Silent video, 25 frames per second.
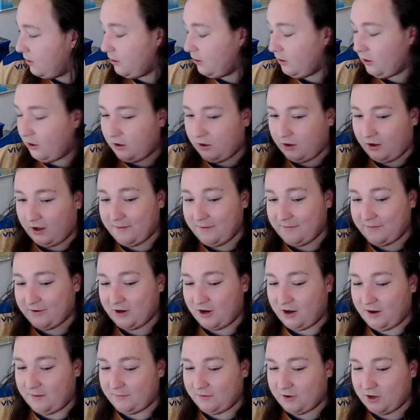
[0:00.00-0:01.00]

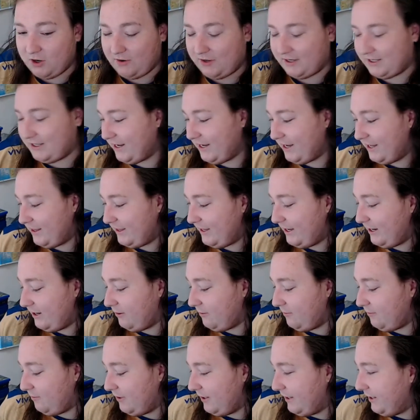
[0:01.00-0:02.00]
I'm going to get there
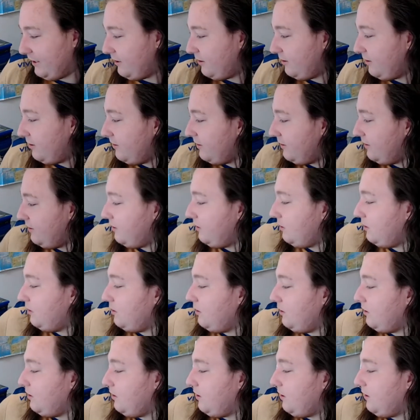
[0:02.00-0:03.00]
and play it.
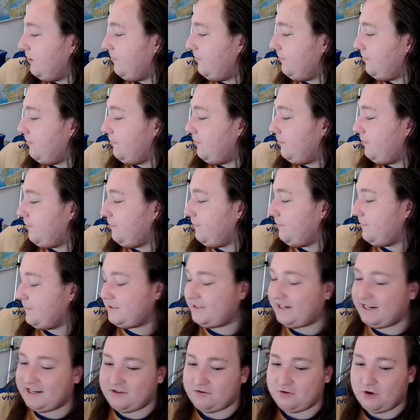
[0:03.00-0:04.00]

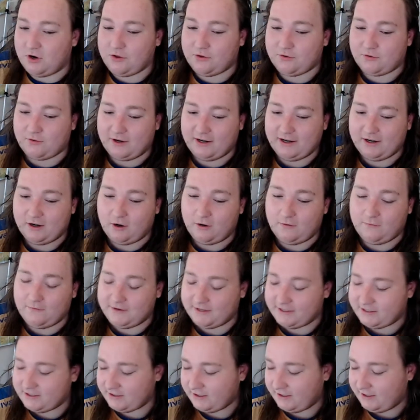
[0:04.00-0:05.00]
Saints Row 3,
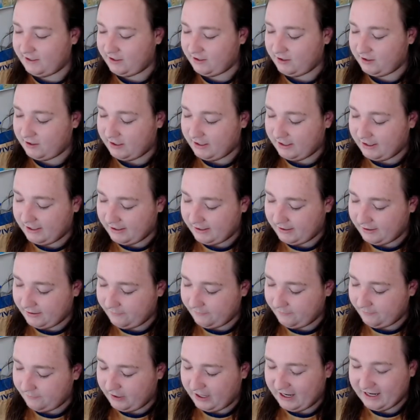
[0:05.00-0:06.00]
obviously.
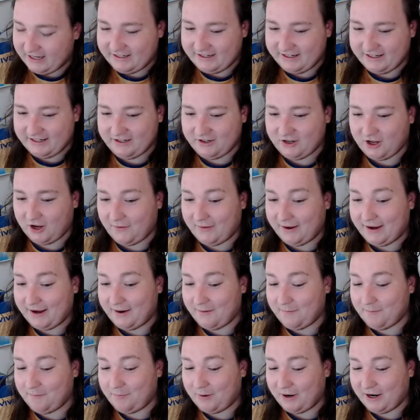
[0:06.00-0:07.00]
I did go out
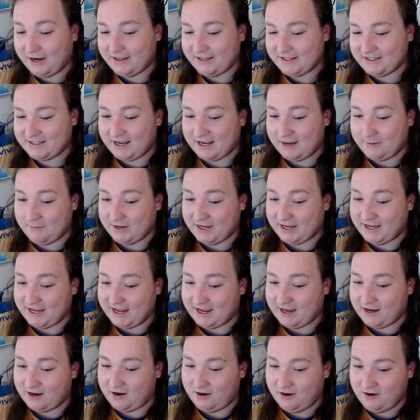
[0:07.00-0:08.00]
and buy this game
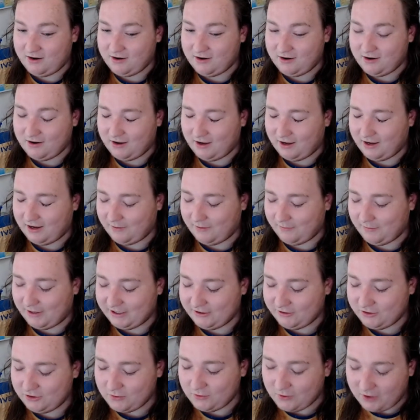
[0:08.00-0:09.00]
again. I
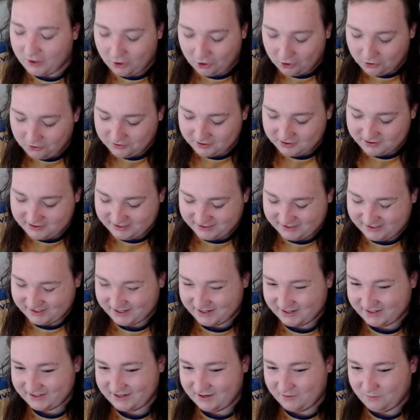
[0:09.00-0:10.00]
do own the disc
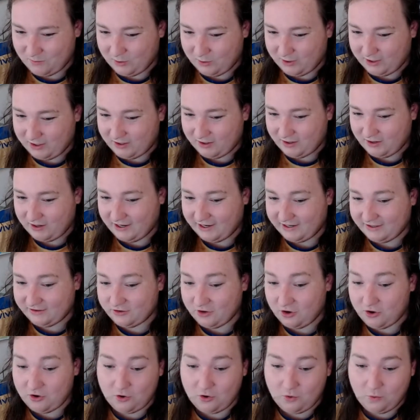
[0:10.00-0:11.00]
somewhere. I
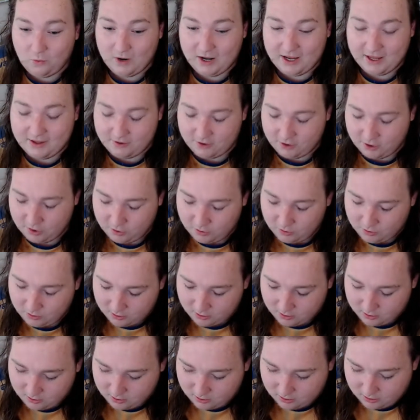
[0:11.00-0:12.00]
don't know where though.
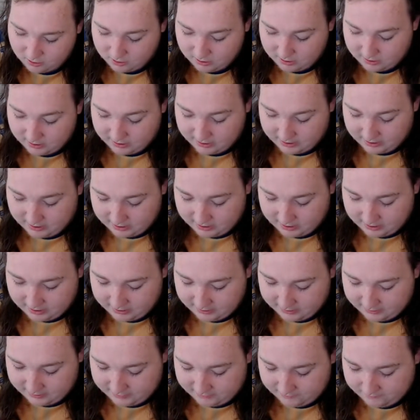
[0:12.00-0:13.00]

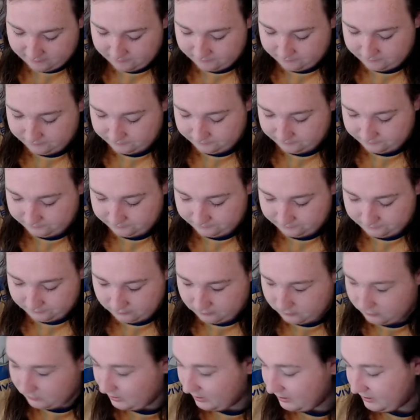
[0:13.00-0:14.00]

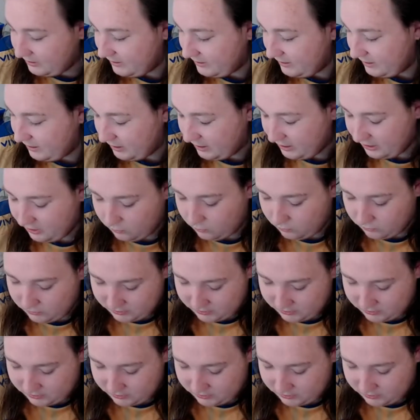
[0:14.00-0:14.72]
And yeah, I was